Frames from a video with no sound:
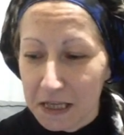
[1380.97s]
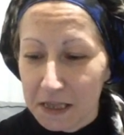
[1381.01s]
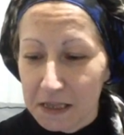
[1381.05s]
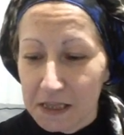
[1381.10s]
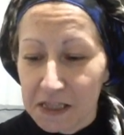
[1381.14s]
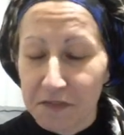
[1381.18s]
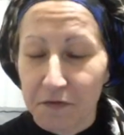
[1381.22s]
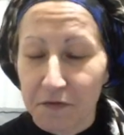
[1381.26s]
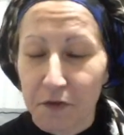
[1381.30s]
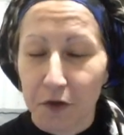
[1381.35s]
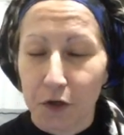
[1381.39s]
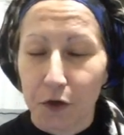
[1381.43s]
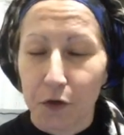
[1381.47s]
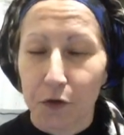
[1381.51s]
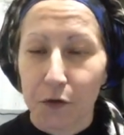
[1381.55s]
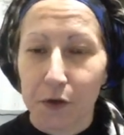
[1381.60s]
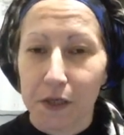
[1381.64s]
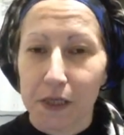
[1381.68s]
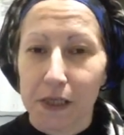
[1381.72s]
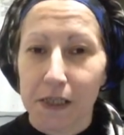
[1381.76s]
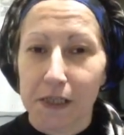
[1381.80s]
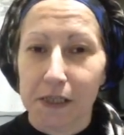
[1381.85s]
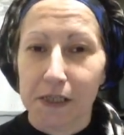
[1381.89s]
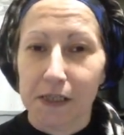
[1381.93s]
this video
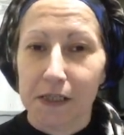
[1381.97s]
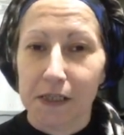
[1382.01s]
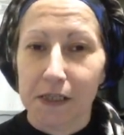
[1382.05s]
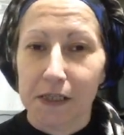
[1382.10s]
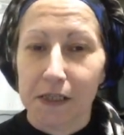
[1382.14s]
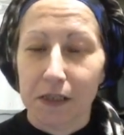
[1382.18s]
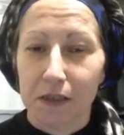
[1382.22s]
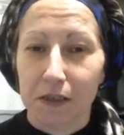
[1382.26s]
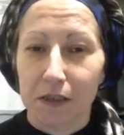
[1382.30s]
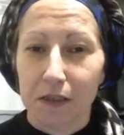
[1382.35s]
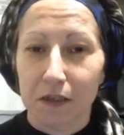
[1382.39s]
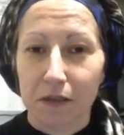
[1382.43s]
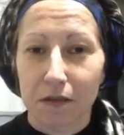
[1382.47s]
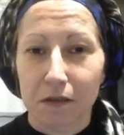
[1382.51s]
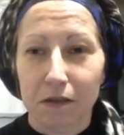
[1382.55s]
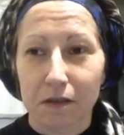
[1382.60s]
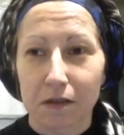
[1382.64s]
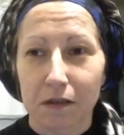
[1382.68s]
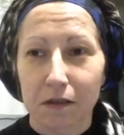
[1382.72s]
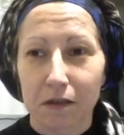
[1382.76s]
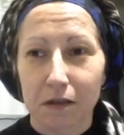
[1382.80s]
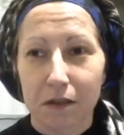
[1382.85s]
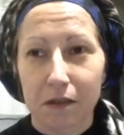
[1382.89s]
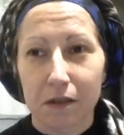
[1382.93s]
is
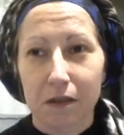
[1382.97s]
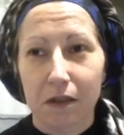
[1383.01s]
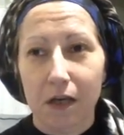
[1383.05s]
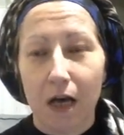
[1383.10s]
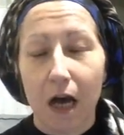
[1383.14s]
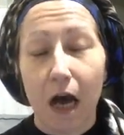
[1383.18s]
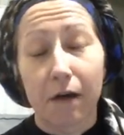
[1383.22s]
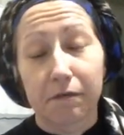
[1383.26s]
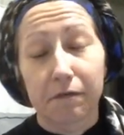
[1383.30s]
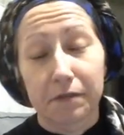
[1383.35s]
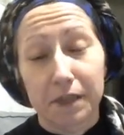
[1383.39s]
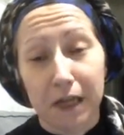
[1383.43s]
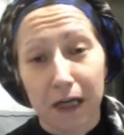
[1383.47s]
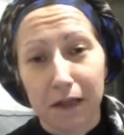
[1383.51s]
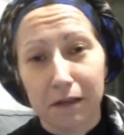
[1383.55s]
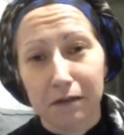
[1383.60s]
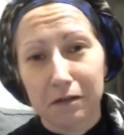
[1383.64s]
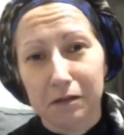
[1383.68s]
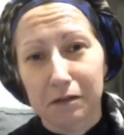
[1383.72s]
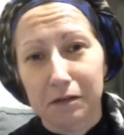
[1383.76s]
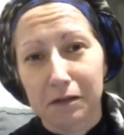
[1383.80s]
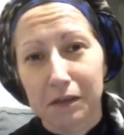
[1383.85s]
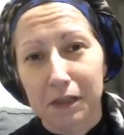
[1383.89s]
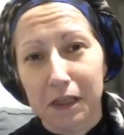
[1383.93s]
done
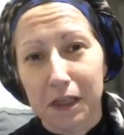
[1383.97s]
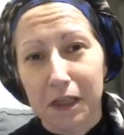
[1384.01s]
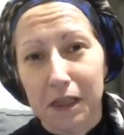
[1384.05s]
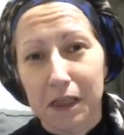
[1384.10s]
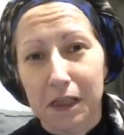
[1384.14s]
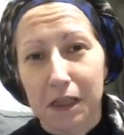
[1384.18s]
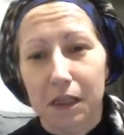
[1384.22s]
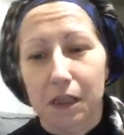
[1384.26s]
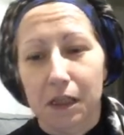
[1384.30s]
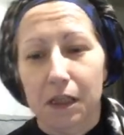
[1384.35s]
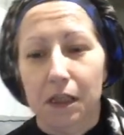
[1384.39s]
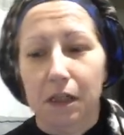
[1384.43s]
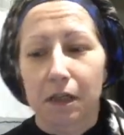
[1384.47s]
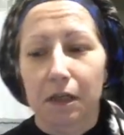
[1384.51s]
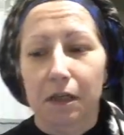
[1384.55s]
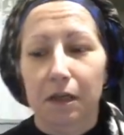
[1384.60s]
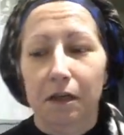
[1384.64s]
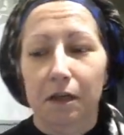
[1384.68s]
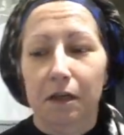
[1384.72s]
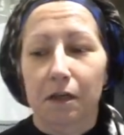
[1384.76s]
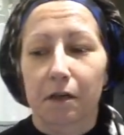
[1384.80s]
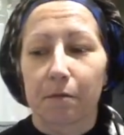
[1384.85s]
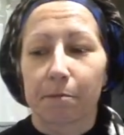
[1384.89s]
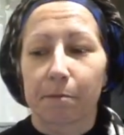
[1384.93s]

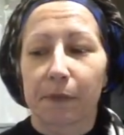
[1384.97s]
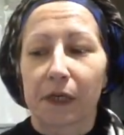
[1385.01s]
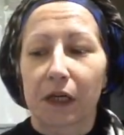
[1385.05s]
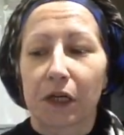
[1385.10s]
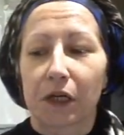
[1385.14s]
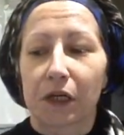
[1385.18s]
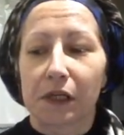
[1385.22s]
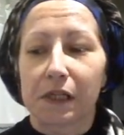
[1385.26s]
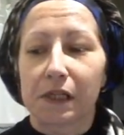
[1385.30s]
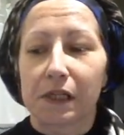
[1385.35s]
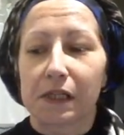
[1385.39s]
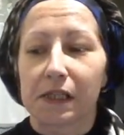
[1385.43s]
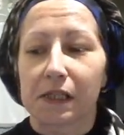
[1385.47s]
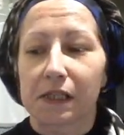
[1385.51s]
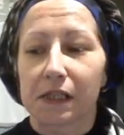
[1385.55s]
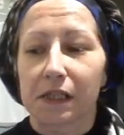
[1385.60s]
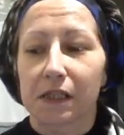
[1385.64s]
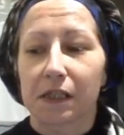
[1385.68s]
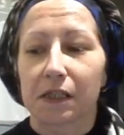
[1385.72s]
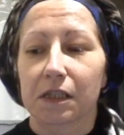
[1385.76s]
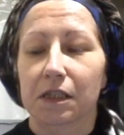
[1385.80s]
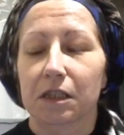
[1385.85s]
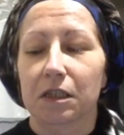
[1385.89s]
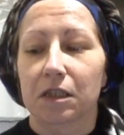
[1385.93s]
because
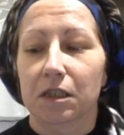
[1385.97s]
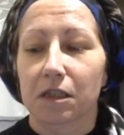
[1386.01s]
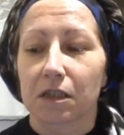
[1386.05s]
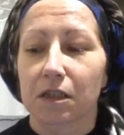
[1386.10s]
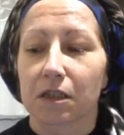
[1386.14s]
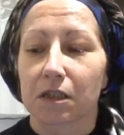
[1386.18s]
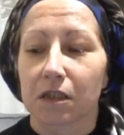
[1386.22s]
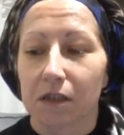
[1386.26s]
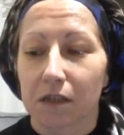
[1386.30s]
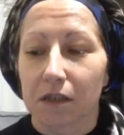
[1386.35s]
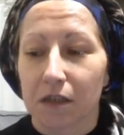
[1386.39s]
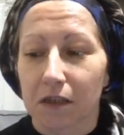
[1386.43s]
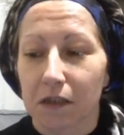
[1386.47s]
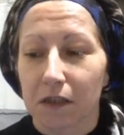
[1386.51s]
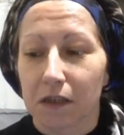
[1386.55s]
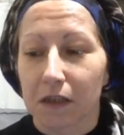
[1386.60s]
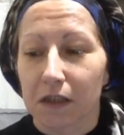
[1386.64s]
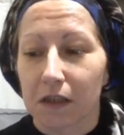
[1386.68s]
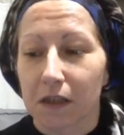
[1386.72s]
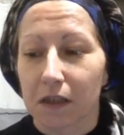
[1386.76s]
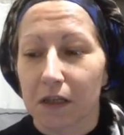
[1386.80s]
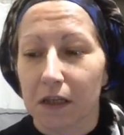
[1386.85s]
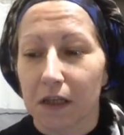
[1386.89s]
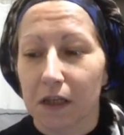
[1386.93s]

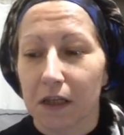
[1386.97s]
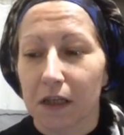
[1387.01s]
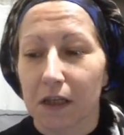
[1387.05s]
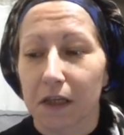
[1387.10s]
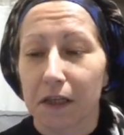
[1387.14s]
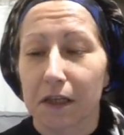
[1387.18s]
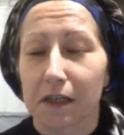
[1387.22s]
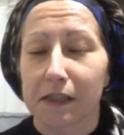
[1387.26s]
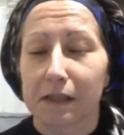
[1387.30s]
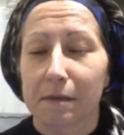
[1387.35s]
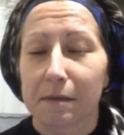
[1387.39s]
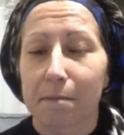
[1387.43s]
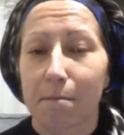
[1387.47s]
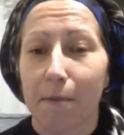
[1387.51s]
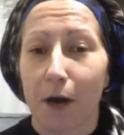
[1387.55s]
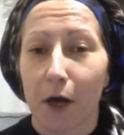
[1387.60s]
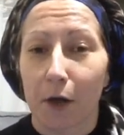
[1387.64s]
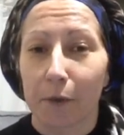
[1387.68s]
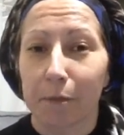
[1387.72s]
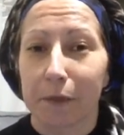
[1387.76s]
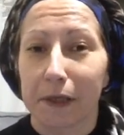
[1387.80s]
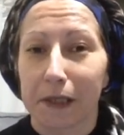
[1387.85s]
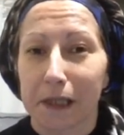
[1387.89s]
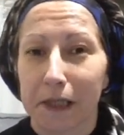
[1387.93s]
it is my
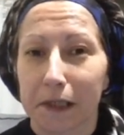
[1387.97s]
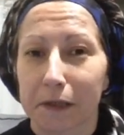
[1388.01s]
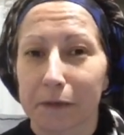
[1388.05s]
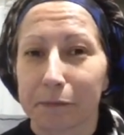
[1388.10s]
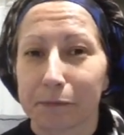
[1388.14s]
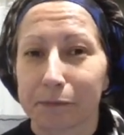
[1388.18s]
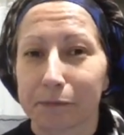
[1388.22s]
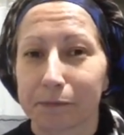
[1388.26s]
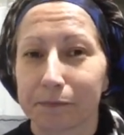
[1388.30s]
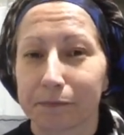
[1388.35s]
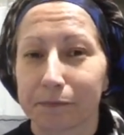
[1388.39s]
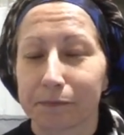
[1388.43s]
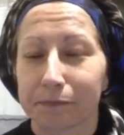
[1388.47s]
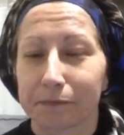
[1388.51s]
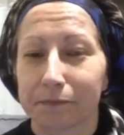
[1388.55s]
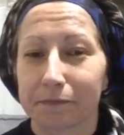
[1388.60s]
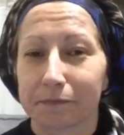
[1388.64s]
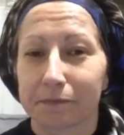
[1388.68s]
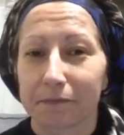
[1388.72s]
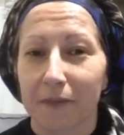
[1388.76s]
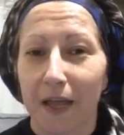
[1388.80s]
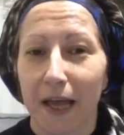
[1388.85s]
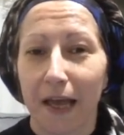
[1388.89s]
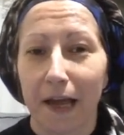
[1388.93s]
opinion,
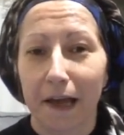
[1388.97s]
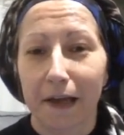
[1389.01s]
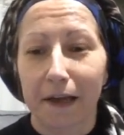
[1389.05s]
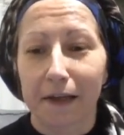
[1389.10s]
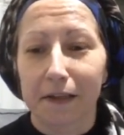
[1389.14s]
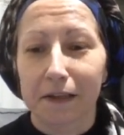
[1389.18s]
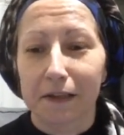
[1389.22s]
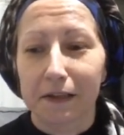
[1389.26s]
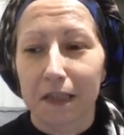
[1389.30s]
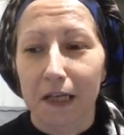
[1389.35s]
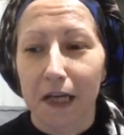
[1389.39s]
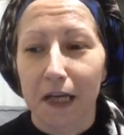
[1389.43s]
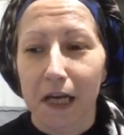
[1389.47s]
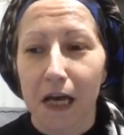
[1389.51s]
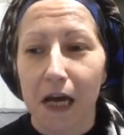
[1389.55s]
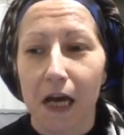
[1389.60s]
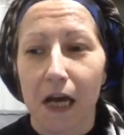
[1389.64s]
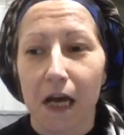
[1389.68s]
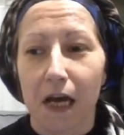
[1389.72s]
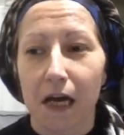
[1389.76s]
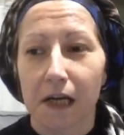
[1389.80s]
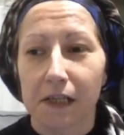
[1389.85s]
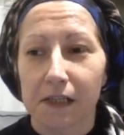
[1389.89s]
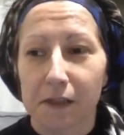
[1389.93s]
and
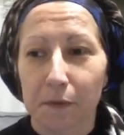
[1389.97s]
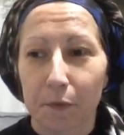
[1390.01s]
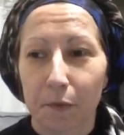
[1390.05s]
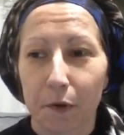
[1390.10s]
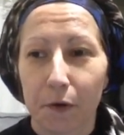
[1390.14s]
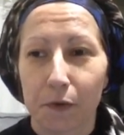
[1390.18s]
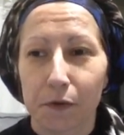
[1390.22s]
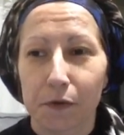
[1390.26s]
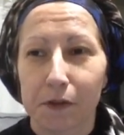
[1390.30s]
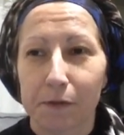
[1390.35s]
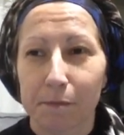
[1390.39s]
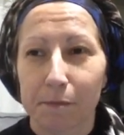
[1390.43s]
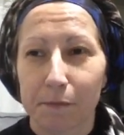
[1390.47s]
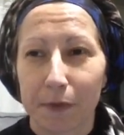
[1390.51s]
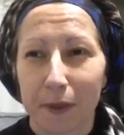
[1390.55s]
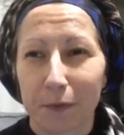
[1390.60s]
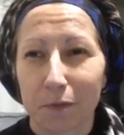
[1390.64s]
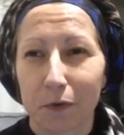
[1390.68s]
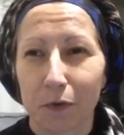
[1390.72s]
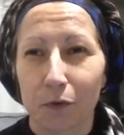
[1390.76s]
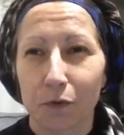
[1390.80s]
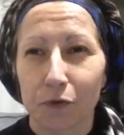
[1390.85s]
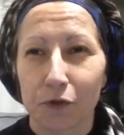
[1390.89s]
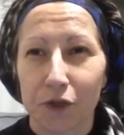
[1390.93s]
I suppose
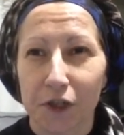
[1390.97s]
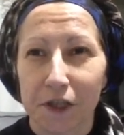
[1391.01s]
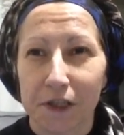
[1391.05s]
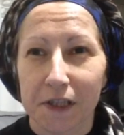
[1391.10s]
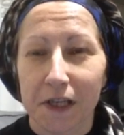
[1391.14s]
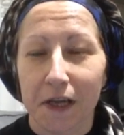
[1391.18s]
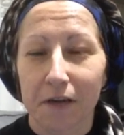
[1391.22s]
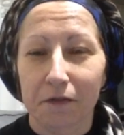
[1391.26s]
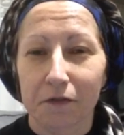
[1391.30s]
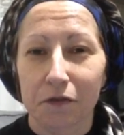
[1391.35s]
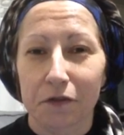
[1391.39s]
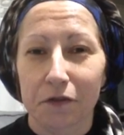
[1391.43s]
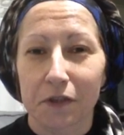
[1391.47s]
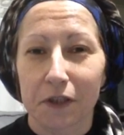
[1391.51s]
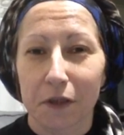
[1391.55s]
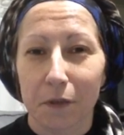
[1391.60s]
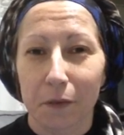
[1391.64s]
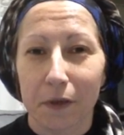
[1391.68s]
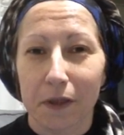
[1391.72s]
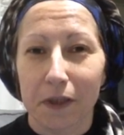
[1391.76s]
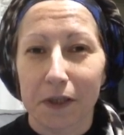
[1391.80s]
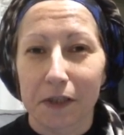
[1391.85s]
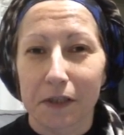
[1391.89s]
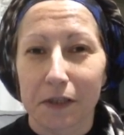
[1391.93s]
people will just have to deal
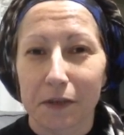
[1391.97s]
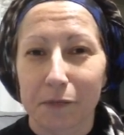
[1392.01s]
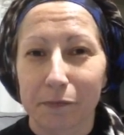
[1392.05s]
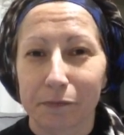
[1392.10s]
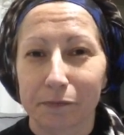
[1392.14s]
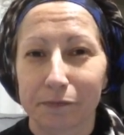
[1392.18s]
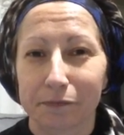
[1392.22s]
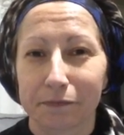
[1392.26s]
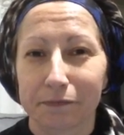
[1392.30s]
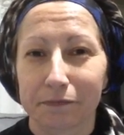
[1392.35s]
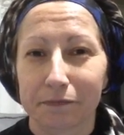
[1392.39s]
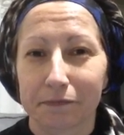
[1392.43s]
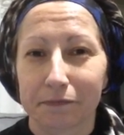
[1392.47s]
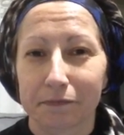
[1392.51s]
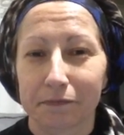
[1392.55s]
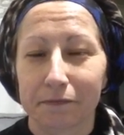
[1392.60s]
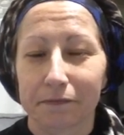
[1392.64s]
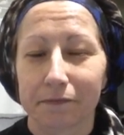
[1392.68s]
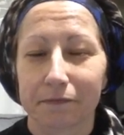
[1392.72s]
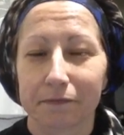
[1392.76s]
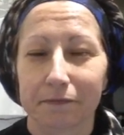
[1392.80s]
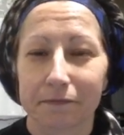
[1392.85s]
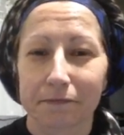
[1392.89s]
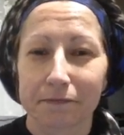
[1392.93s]
with it.
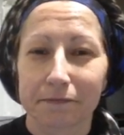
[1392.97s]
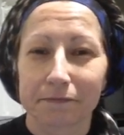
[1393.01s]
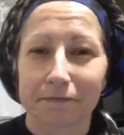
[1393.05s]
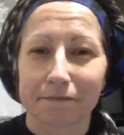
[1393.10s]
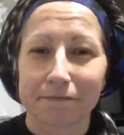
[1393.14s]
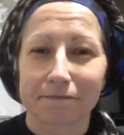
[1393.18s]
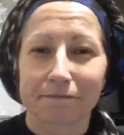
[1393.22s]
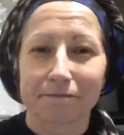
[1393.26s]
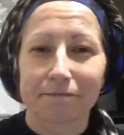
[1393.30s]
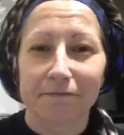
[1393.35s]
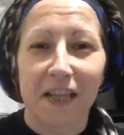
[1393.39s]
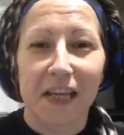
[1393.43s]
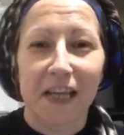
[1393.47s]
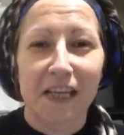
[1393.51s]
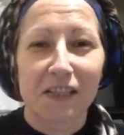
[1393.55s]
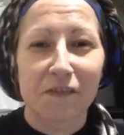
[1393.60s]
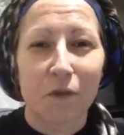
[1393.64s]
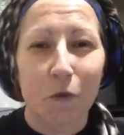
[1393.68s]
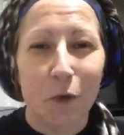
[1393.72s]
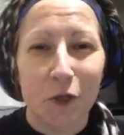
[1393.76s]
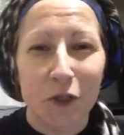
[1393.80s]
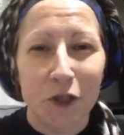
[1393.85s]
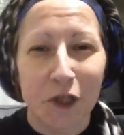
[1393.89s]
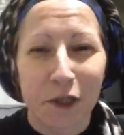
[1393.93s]
Thanks
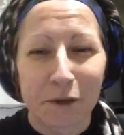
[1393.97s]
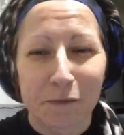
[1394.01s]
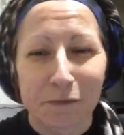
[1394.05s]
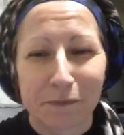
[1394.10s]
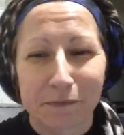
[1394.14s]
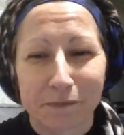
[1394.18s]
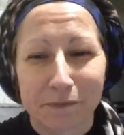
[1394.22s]
for watching.